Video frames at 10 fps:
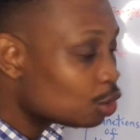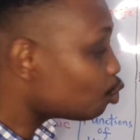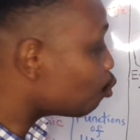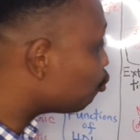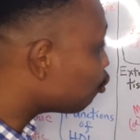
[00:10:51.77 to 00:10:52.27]

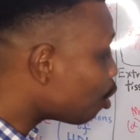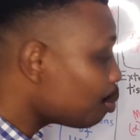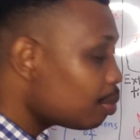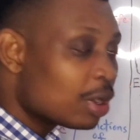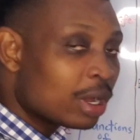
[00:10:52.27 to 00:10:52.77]
to
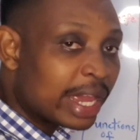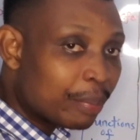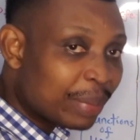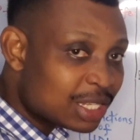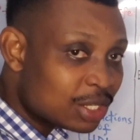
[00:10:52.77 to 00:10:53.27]
form
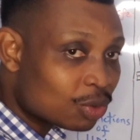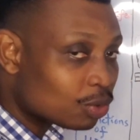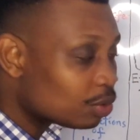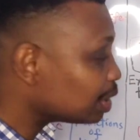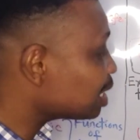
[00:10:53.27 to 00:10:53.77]
a
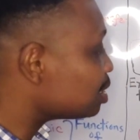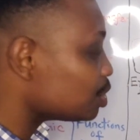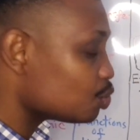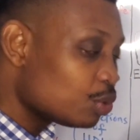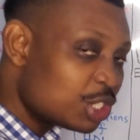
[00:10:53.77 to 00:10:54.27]
particle that
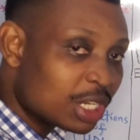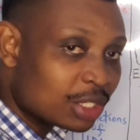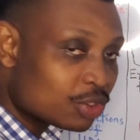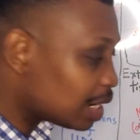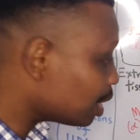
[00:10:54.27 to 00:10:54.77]
is rich
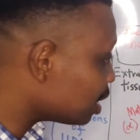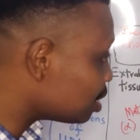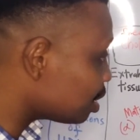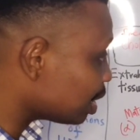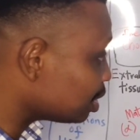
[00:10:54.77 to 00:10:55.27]
in
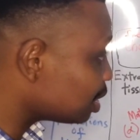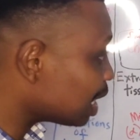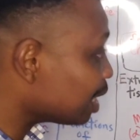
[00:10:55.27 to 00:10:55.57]
triglycerides